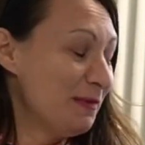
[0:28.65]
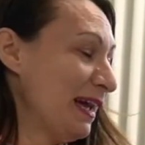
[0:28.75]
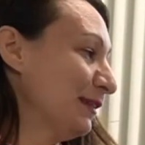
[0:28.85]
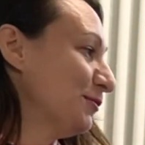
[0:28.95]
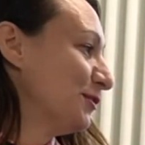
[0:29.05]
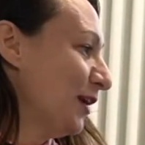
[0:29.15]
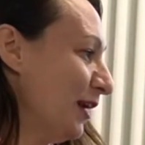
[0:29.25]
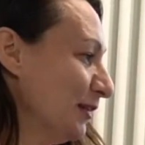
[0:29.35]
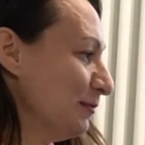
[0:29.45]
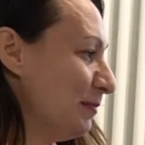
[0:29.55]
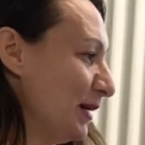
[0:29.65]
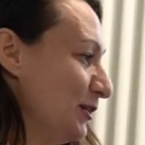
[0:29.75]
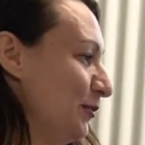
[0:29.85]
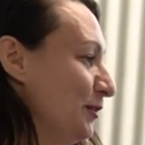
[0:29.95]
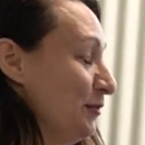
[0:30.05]
we would like to start by
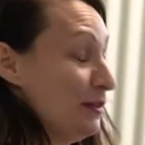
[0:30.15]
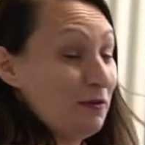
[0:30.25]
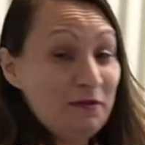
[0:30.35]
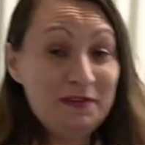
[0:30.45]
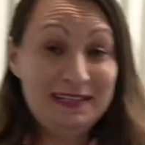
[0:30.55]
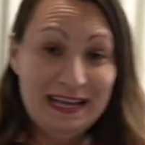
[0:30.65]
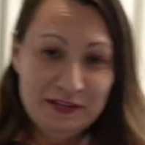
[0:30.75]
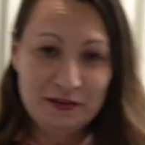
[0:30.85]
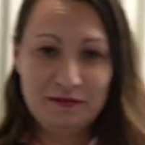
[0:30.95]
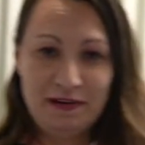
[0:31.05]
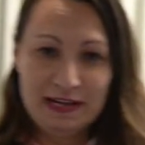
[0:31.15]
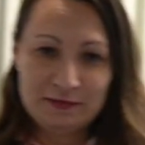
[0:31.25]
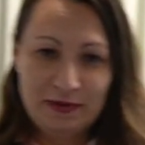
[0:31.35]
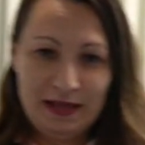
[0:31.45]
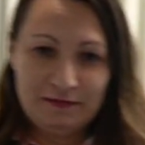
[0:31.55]
showing you the confidential
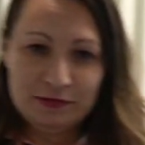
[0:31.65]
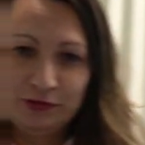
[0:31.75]
files we have for